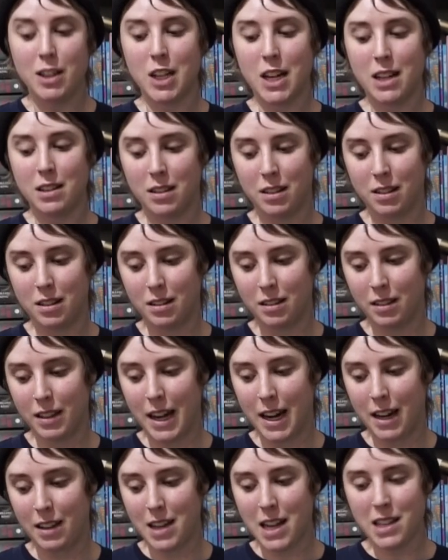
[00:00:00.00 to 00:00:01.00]
gender.
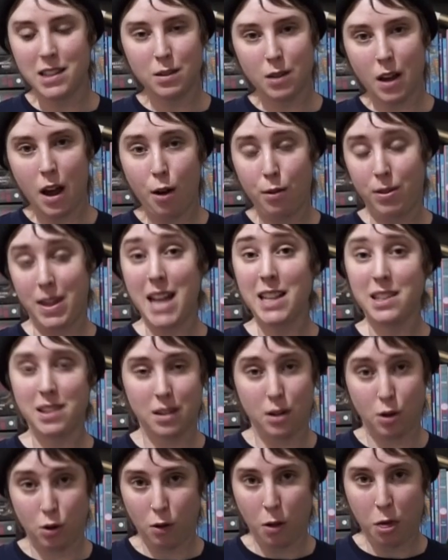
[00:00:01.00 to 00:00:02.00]
Like, that's
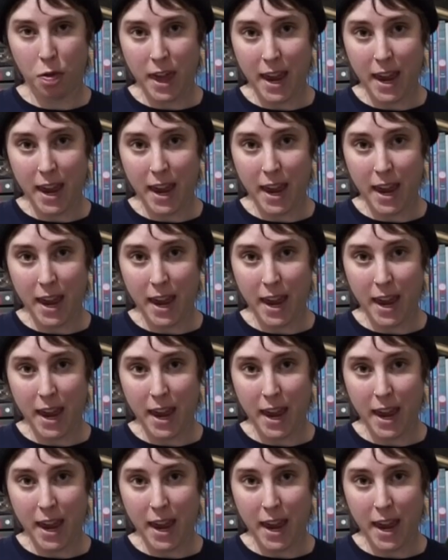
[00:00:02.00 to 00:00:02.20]
a new